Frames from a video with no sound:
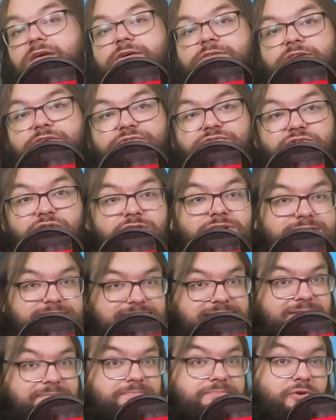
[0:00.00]
The first
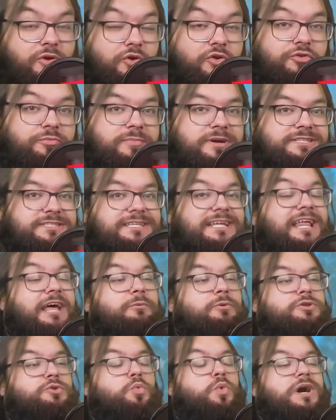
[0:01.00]
improvement that I
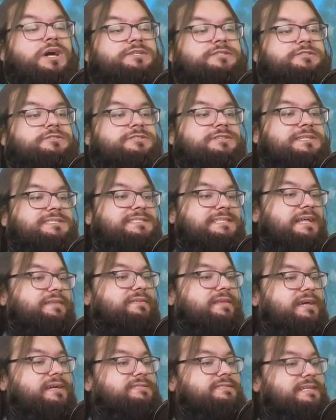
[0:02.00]
would want to the
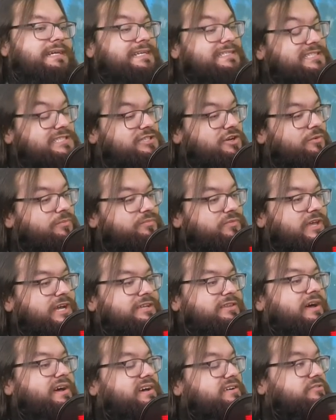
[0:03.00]
settings is something that
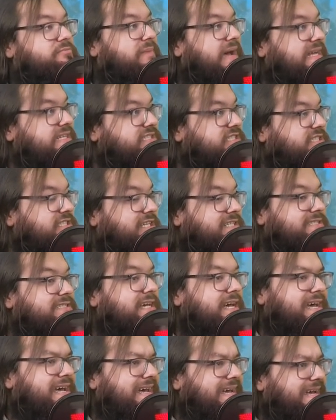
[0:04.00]
I have mentioned
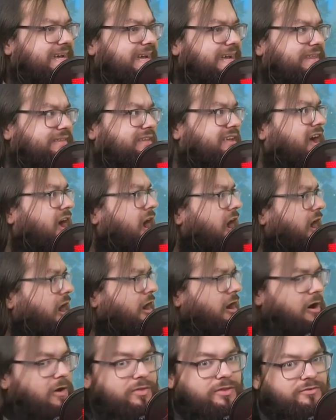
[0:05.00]
in
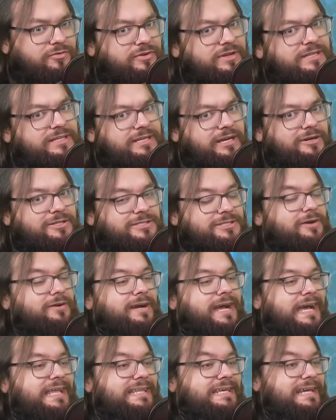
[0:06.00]
all the videos
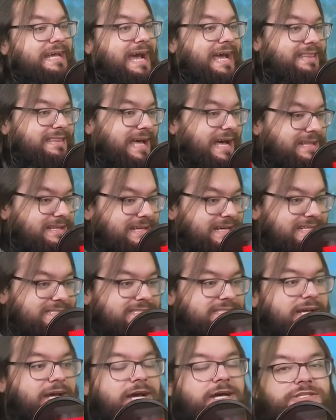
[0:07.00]
already and that is
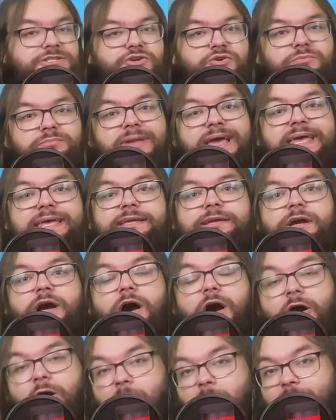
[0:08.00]
to make
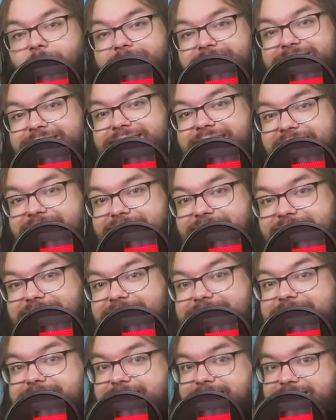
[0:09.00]
all the
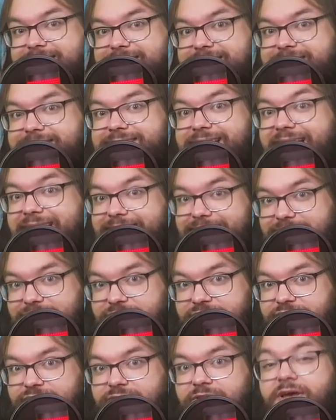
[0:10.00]
settings
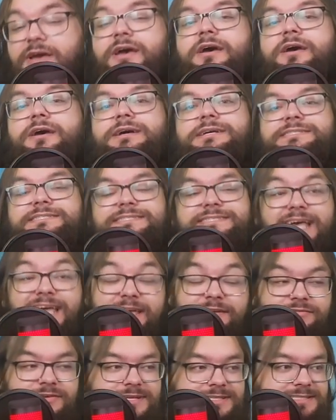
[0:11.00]
safe.
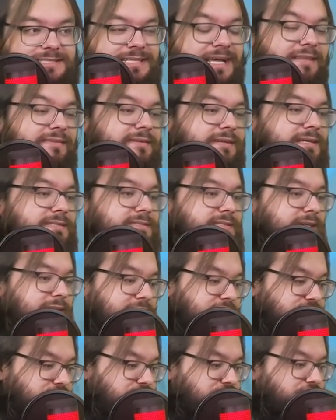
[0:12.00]
Saving settings
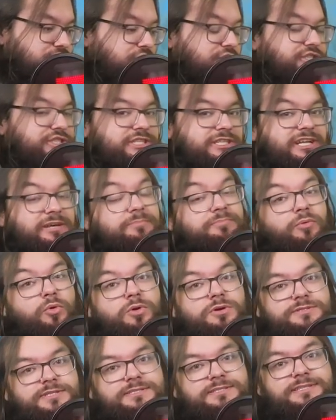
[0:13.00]
is such an
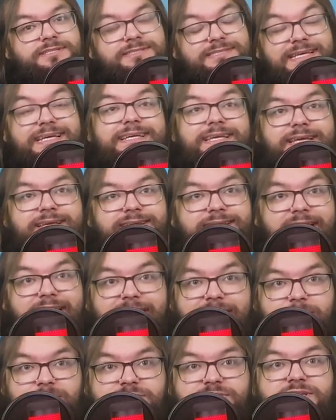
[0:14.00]
important thing in
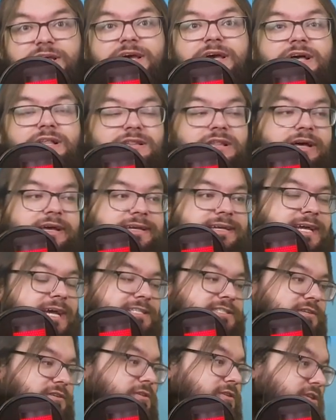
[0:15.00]
games like
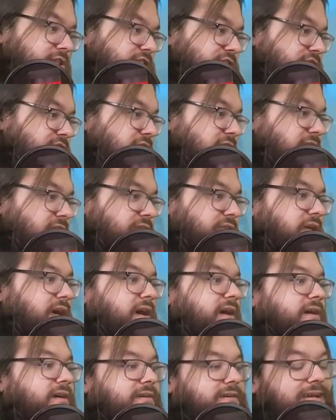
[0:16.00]
resolution,
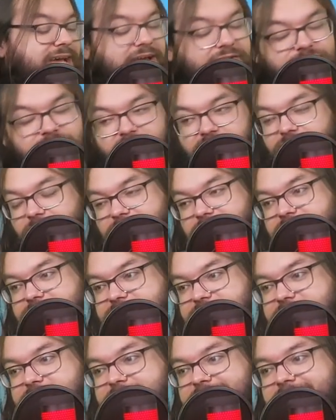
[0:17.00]
graphic
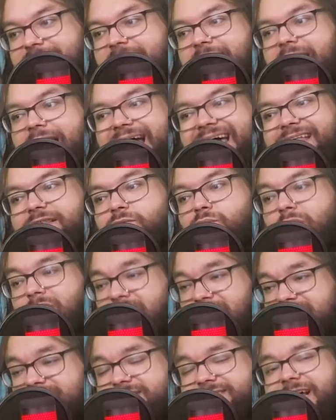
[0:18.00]
quality and
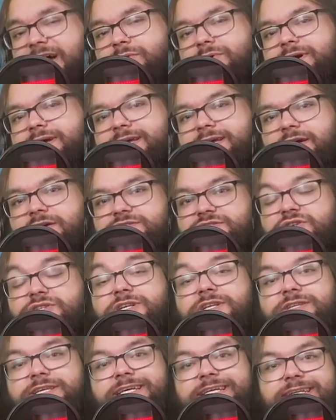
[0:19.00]
while Tower Heroes
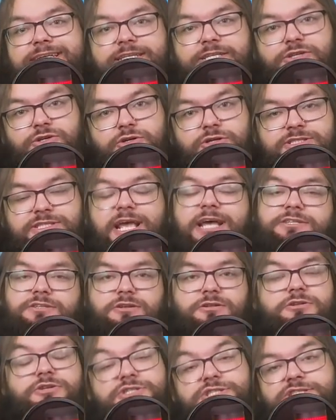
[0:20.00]
doesn't really use
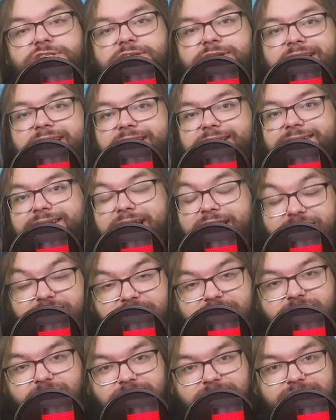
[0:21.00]
resolution and
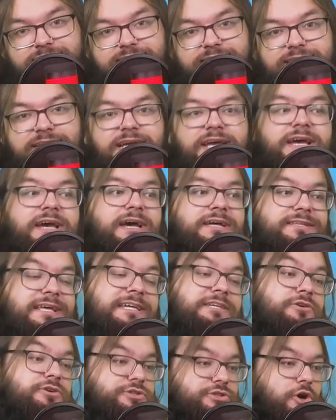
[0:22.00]
graphic quality, they
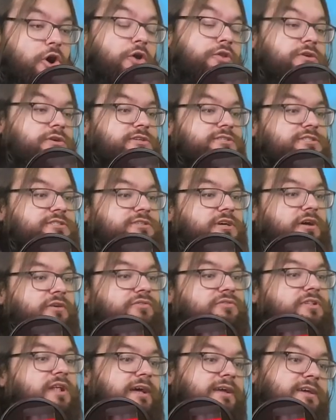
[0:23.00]
use other
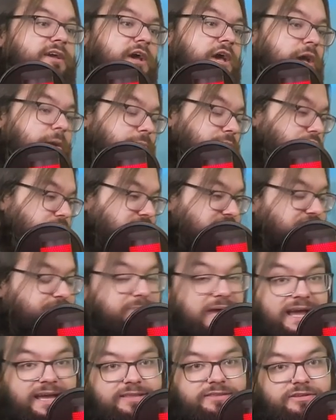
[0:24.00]
stuff like mute
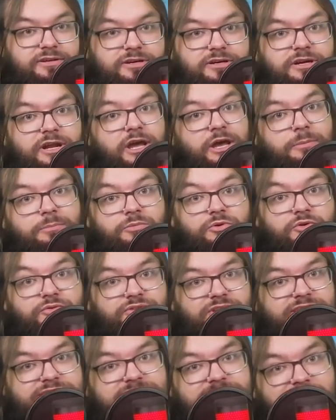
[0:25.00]
specter, move
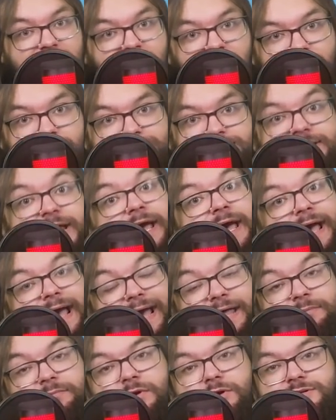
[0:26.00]
the sound,
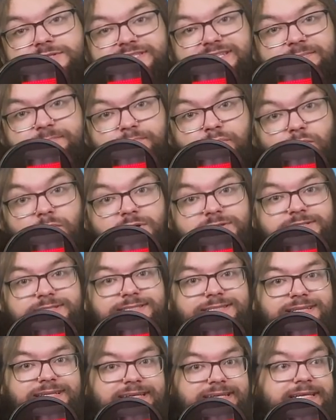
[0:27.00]
and most
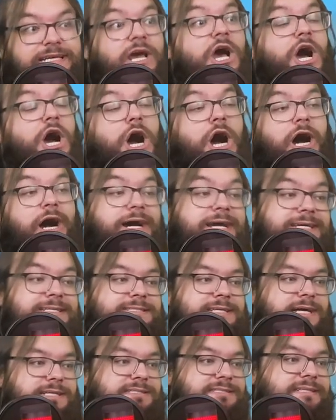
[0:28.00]
importantly, hide
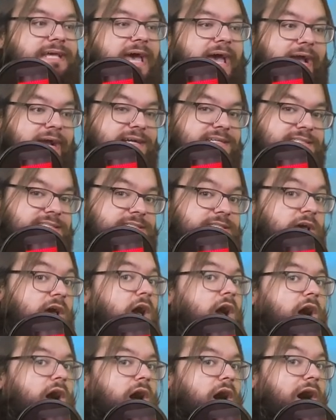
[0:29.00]
attacks.
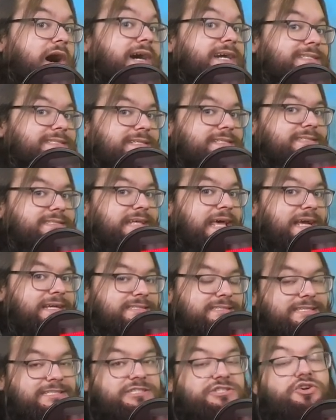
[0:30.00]
Hide
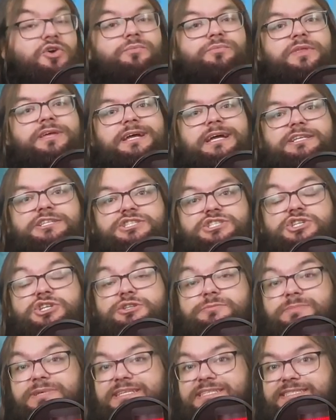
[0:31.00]
attacks is something that
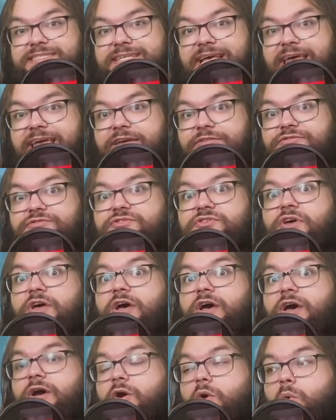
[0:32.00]
should be saved
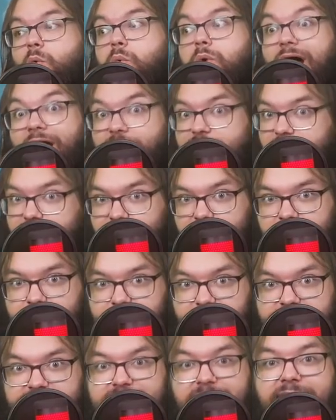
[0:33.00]

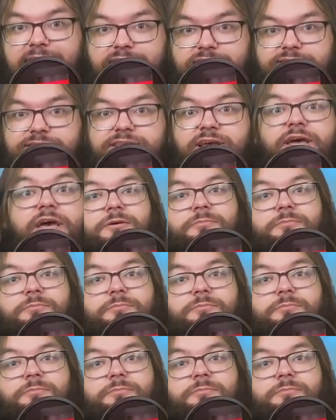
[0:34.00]
100%.